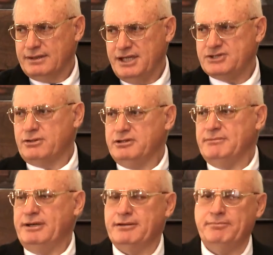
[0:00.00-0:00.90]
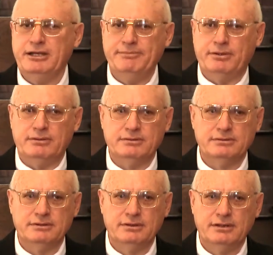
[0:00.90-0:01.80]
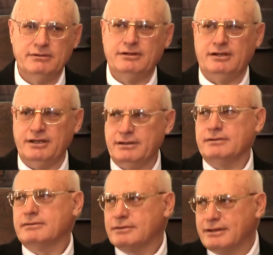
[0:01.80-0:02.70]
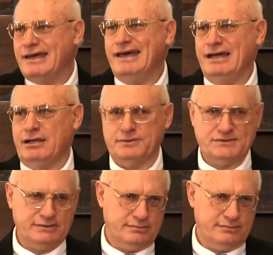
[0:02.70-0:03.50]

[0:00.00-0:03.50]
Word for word: He's talking about people who are like cows